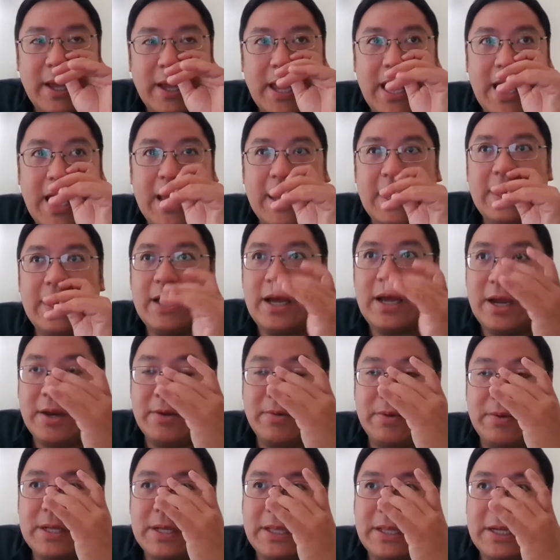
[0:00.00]
And I
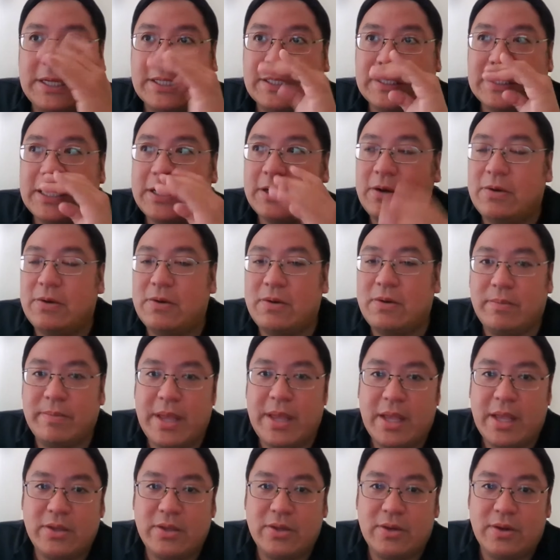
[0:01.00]
realized that, oh
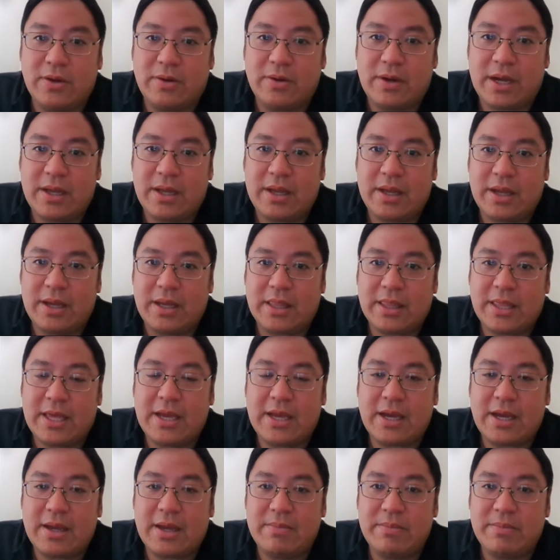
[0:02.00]
man, I
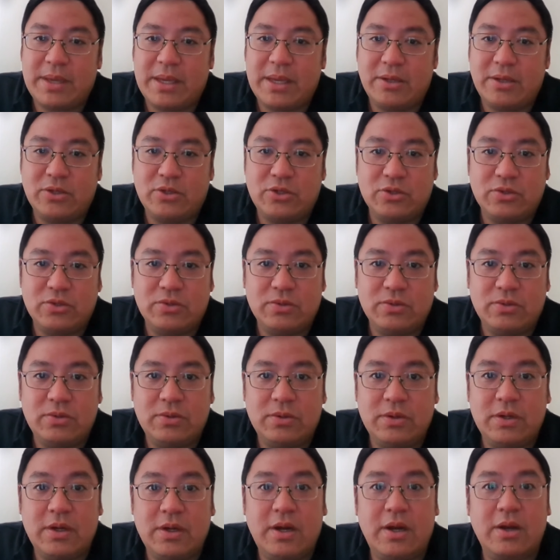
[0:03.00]
think I'm being
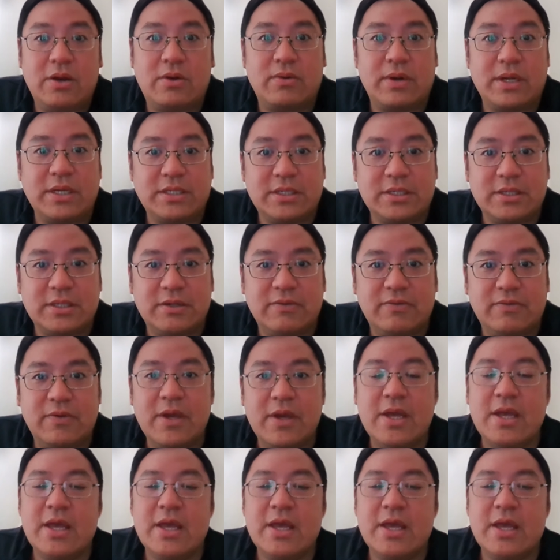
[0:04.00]
too aggressive.